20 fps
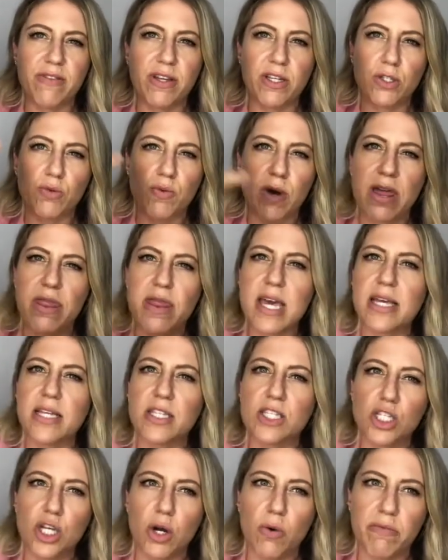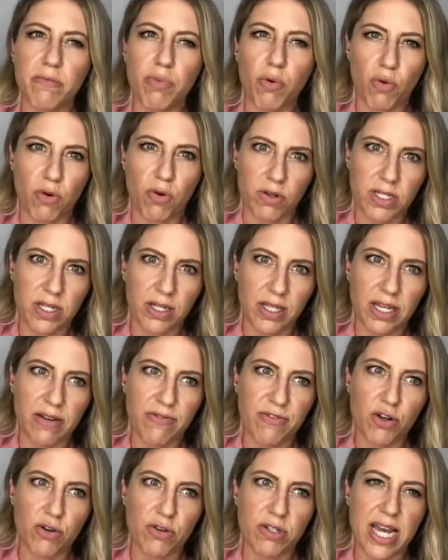That's why I think it's so important to live
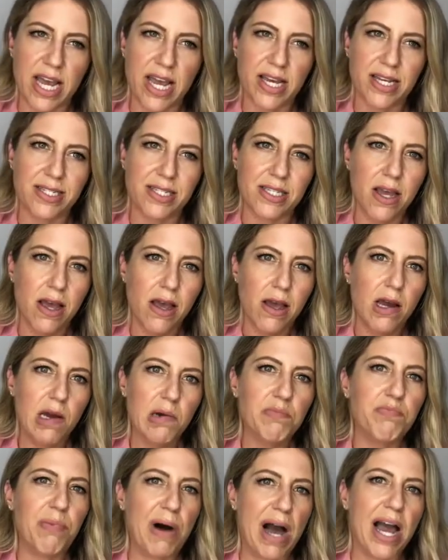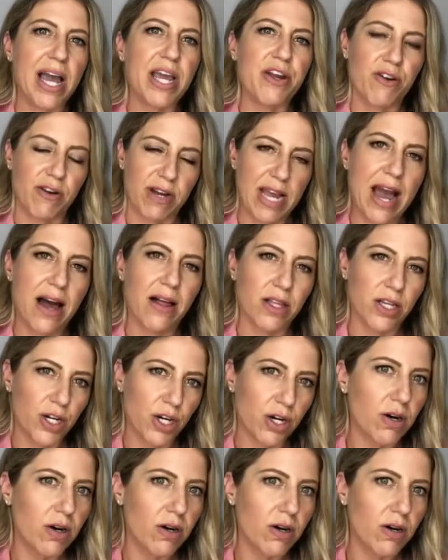your days by your calendar.